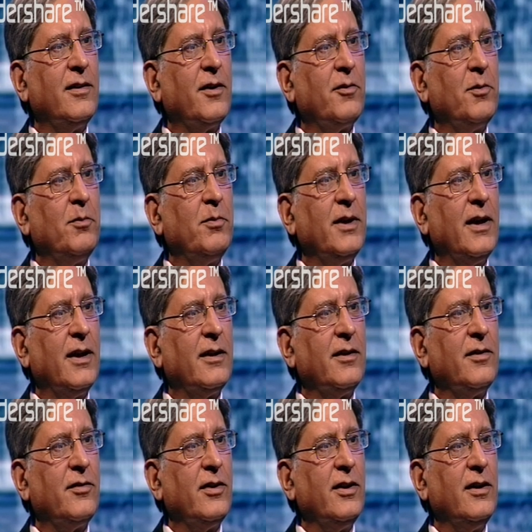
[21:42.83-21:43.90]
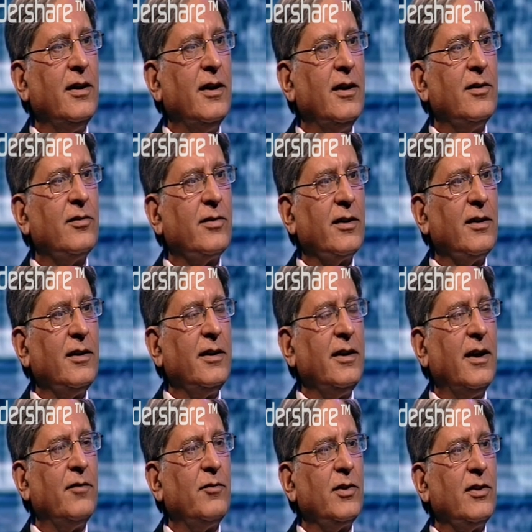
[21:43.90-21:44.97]
there will be energy, suddenly
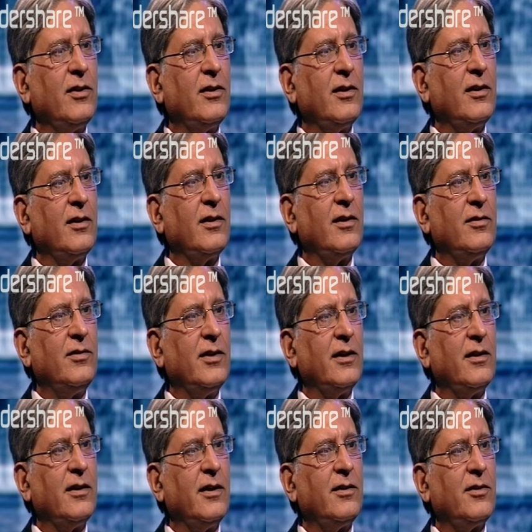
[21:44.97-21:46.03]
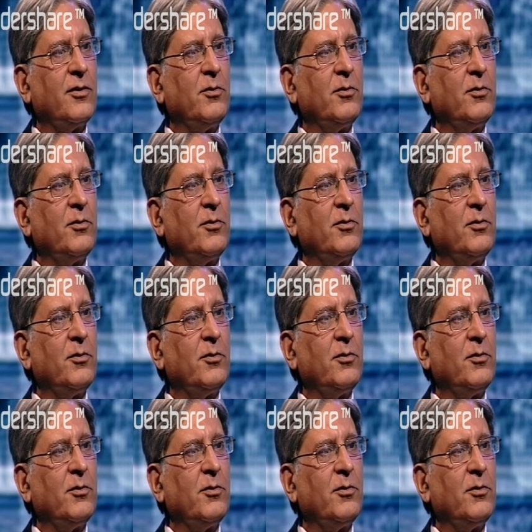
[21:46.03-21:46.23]
every generator